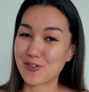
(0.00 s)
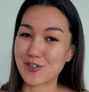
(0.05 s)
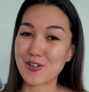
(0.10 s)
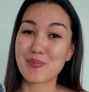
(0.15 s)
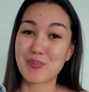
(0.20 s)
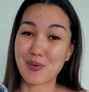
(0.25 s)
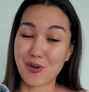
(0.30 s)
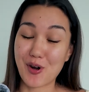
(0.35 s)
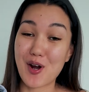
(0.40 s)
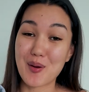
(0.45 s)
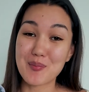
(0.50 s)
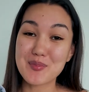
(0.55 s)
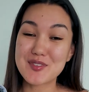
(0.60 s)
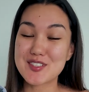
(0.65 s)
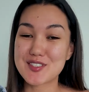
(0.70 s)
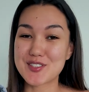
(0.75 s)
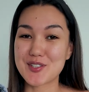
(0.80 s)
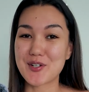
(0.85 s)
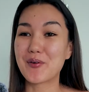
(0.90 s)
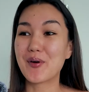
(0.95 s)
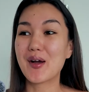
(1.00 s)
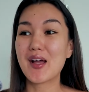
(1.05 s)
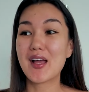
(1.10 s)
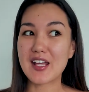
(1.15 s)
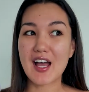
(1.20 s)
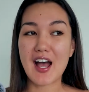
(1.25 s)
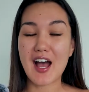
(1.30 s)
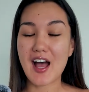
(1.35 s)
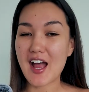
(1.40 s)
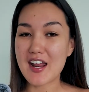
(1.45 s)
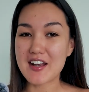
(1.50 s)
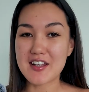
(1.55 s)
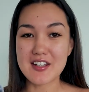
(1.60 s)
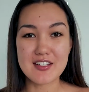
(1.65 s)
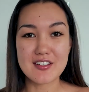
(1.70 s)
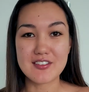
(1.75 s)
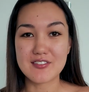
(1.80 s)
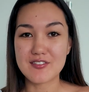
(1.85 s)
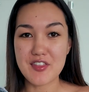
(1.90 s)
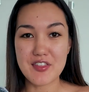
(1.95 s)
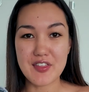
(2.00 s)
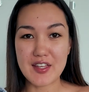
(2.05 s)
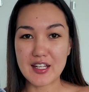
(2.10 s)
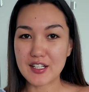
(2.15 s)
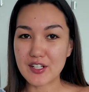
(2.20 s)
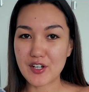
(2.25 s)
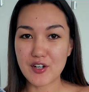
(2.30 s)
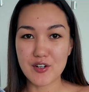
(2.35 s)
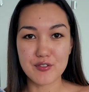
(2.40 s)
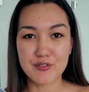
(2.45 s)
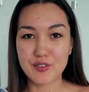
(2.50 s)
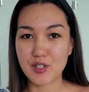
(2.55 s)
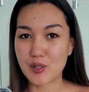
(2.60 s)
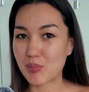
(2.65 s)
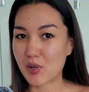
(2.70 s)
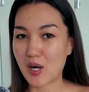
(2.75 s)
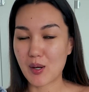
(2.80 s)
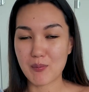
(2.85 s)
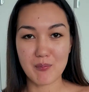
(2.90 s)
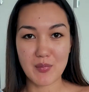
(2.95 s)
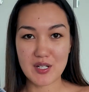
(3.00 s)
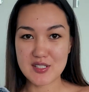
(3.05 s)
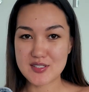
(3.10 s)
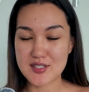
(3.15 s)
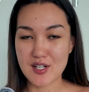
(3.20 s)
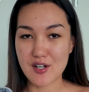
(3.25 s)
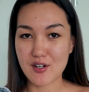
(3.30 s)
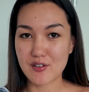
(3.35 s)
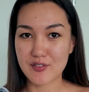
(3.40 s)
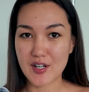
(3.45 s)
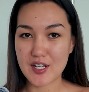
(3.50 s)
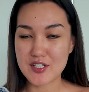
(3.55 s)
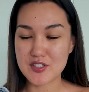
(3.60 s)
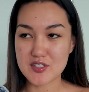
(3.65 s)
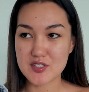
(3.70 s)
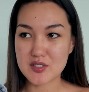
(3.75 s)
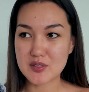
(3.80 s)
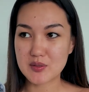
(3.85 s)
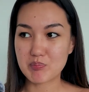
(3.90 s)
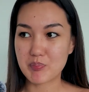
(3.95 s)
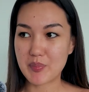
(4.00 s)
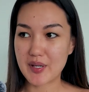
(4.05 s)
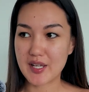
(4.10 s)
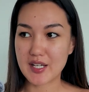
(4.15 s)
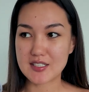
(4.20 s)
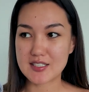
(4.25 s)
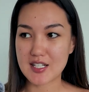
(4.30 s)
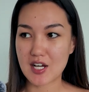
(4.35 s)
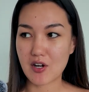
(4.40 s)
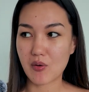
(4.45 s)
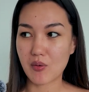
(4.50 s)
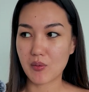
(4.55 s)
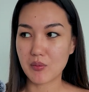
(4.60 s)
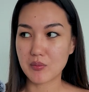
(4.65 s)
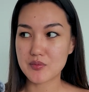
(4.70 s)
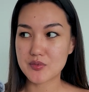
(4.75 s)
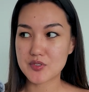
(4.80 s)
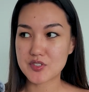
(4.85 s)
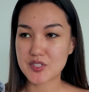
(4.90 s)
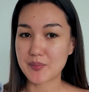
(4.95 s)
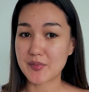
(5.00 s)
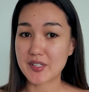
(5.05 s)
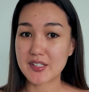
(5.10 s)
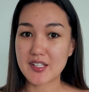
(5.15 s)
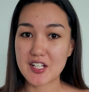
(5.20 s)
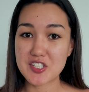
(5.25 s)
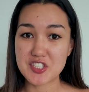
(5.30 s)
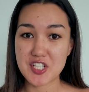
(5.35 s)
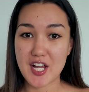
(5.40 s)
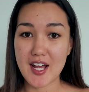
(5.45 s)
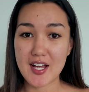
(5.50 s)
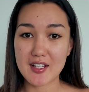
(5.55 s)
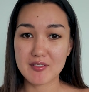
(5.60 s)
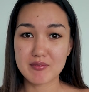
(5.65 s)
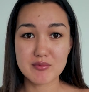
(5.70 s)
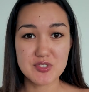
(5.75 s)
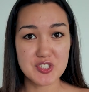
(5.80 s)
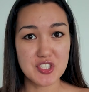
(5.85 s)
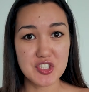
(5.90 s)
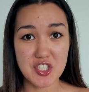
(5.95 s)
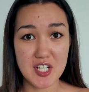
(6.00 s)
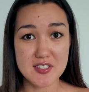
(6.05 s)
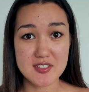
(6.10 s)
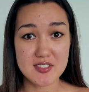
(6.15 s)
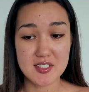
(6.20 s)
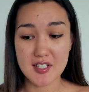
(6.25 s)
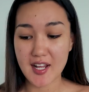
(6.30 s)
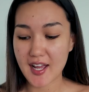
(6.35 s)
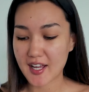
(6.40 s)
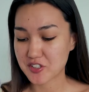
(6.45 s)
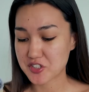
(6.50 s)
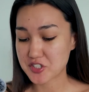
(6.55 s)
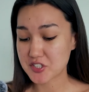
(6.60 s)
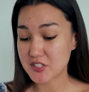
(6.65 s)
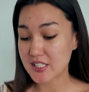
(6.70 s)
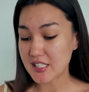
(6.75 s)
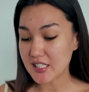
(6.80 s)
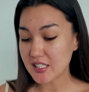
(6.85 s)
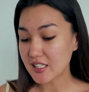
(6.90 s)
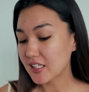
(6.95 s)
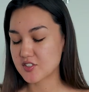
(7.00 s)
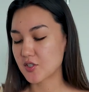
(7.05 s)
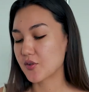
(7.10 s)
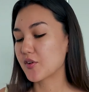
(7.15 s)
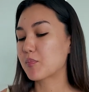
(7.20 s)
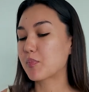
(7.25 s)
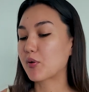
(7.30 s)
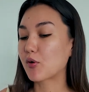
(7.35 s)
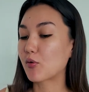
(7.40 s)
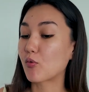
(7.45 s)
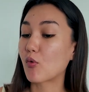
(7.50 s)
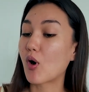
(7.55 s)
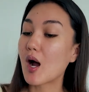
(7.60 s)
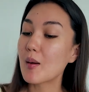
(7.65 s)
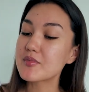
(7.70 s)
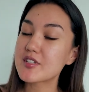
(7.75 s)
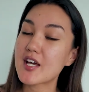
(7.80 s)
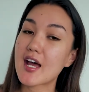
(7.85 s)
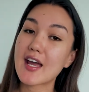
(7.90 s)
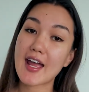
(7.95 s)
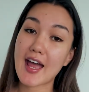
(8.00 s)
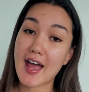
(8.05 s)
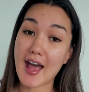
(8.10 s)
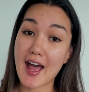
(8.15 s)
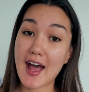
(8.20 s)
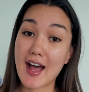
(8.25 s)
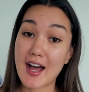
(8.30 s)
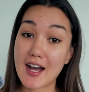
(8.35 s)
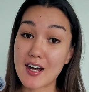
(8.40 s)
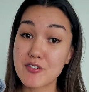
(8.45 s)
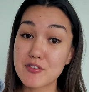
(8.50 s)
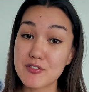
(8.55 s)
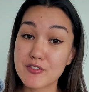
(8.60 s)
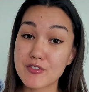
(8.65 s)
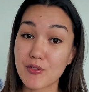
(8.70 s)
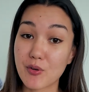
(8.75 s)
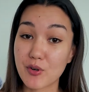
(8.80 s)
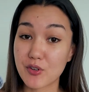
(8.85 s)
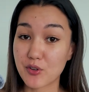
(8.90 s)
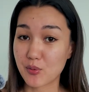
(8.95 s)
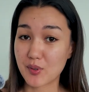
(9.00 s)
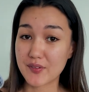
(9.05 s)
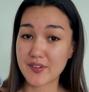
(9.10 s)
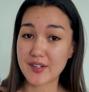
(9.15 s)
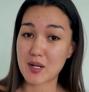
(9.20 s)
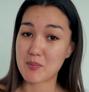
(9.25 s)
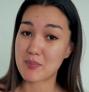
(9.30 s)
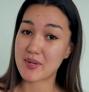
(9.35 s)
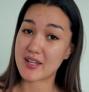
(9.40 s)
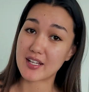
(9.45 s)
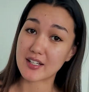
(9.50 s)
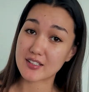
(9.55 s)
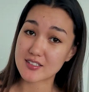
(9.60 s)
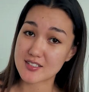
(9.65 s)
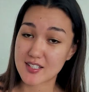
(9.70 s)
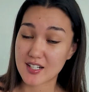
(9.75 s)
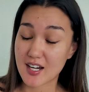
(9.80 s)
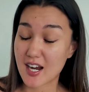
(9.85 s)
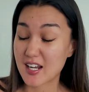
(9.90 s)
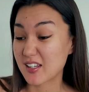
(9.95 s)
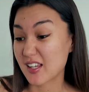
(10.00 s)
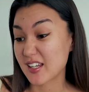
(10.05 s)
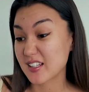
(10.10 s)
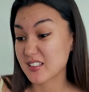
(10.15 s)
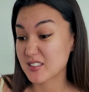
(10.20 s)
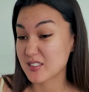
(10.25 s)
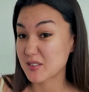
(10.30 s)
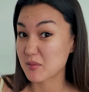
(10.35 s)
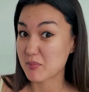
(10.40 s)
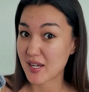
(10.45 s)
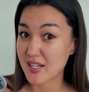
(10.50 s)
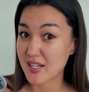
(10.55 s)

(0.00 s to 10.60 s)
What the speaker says: for a prompt. So yeah, I didn't think of a prompt myself. I just picked out something that chat suggested actually. So the prompt I have, or the one that I picked that I liked the